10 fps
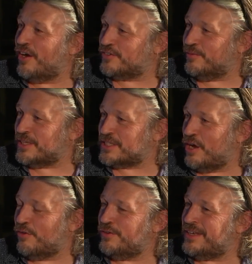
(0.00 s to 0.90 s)
after
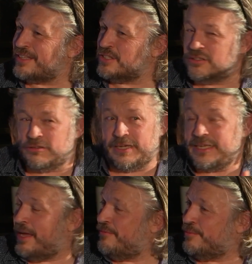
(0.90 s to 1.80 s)
myself. I
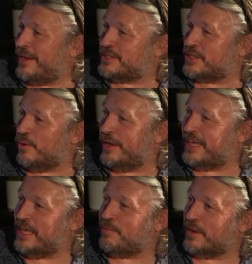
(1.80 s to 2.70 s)
haven't managed to
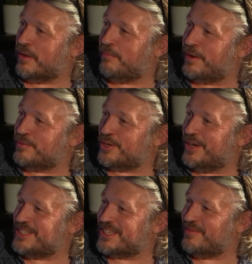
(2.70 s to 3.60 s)
quite keep it up, but I'm
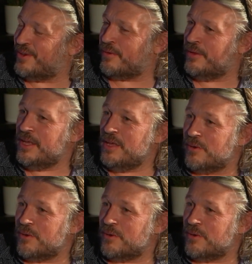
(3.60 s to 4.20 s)
trying to keep it up.